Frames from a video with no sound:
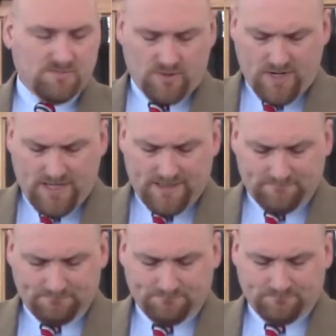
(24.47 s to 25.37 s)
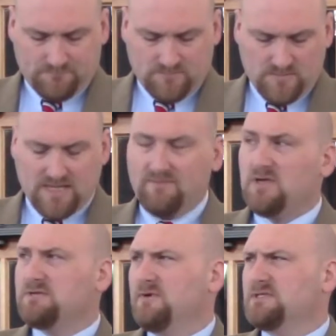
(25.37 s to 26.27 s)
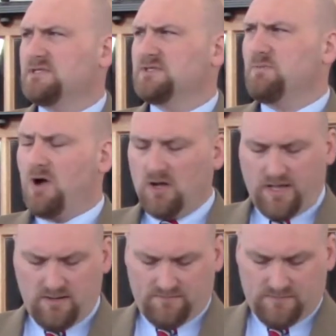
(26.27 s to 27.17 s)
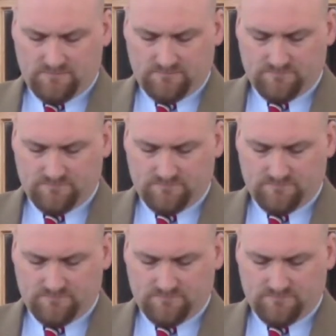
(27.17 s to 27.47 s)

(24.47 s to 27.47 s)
McGrady, gave each of us a small gift.